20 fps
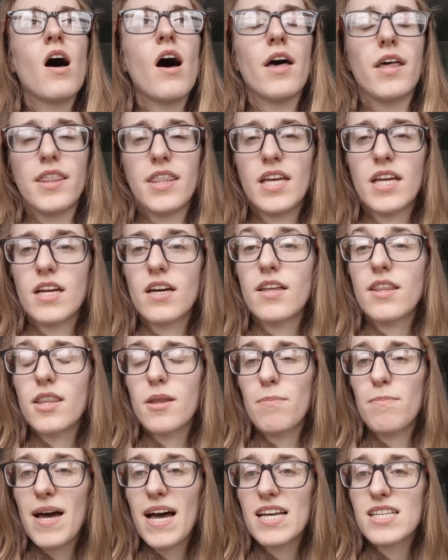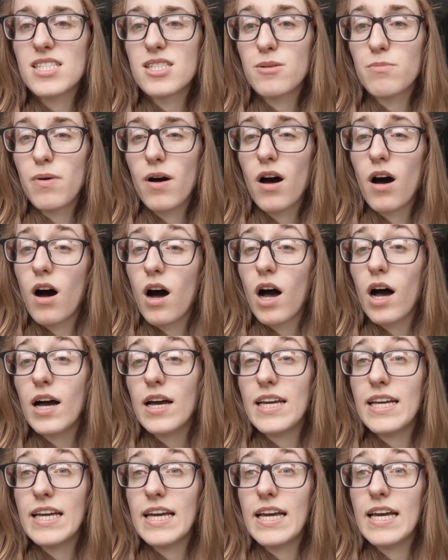I think the best part
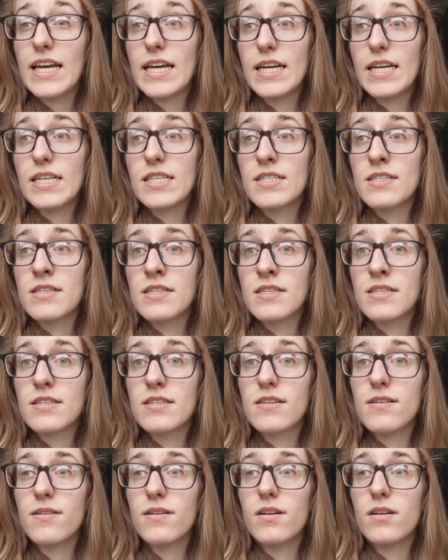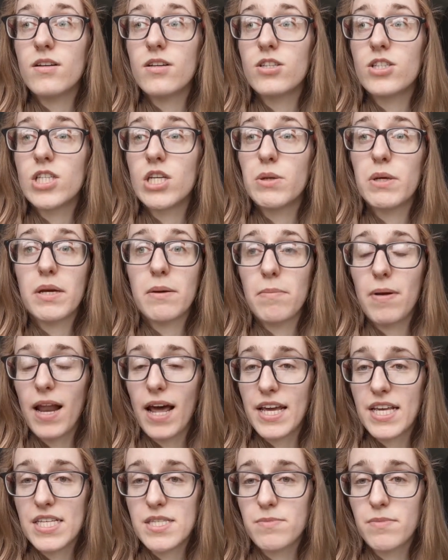is doing
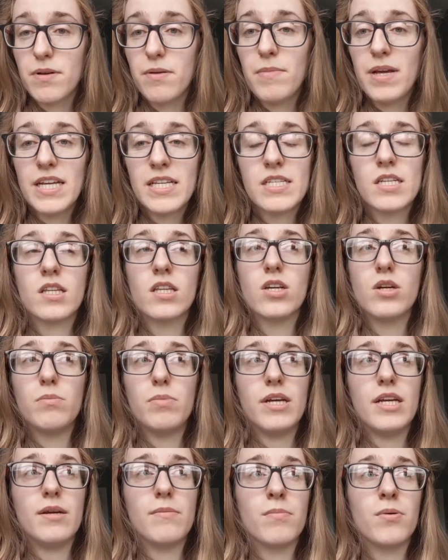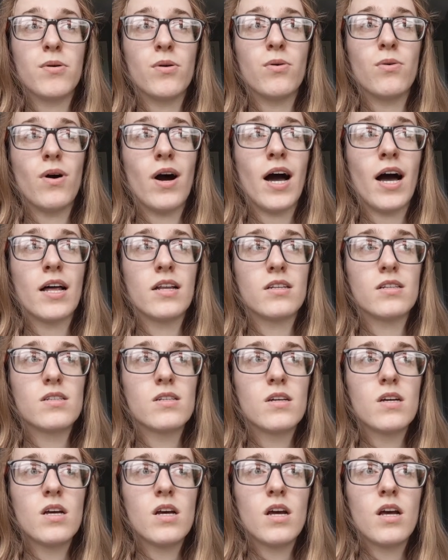placement, meeting new people, and
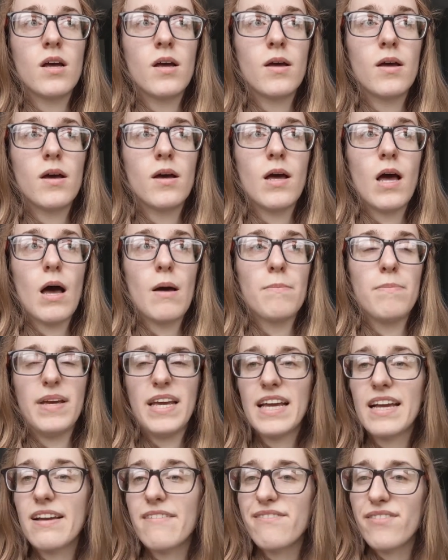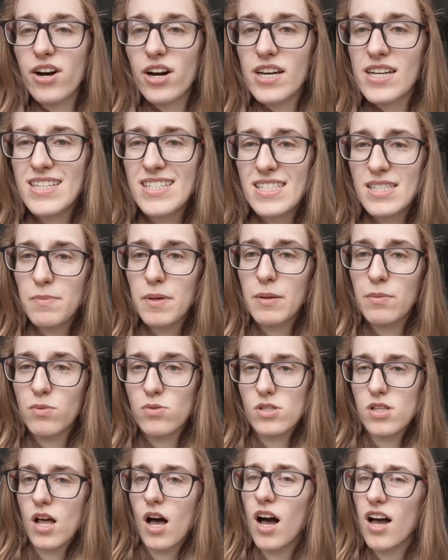being invited into
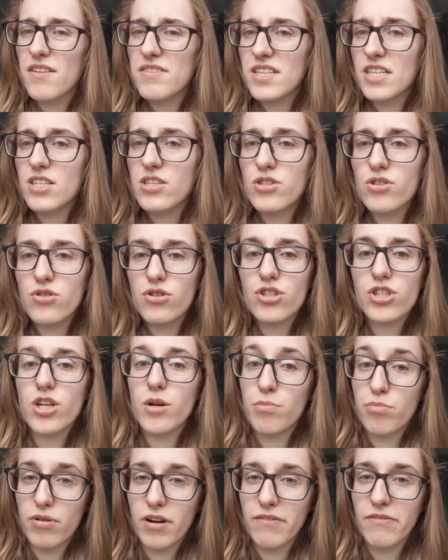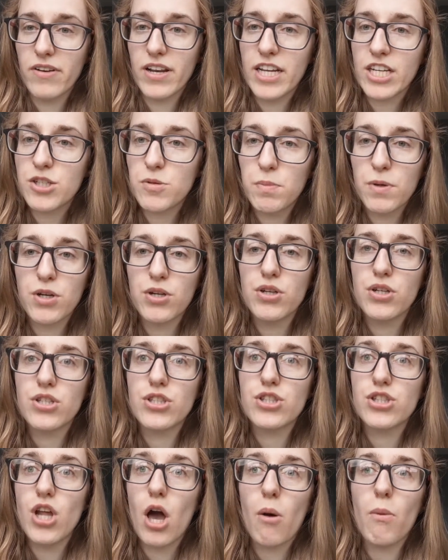people's lives. It's such a privilege
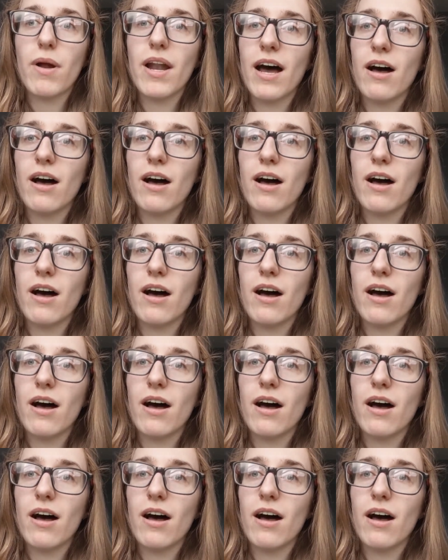because no one